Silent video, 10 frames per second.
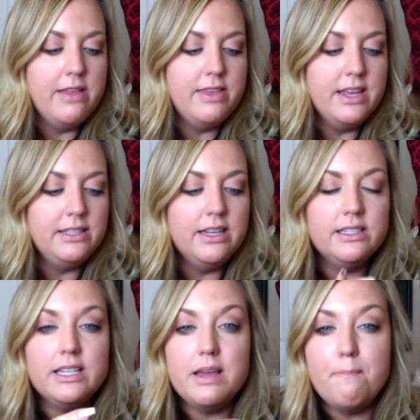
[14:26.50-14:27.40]
This
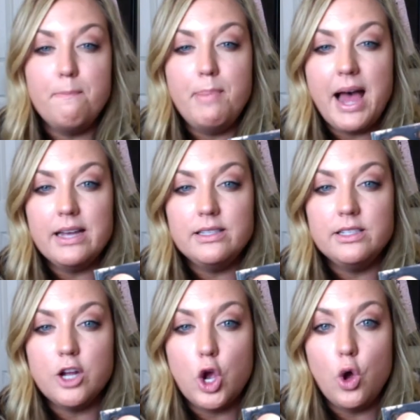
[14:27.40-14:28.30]
is the
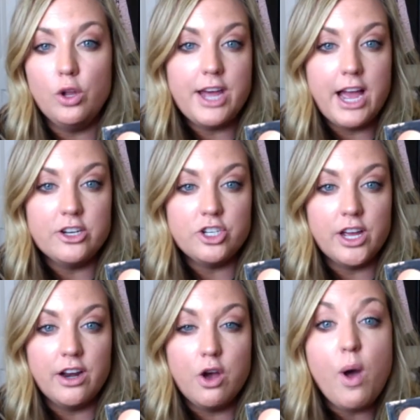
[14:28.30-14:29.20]
best gold
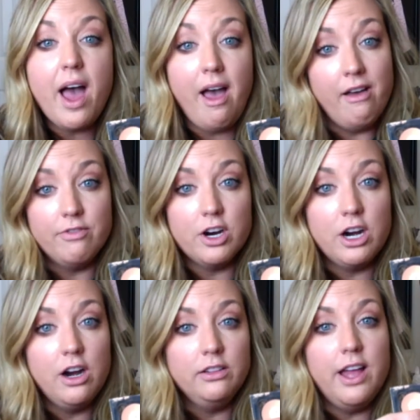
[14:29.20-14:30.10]
eyeshadow ever.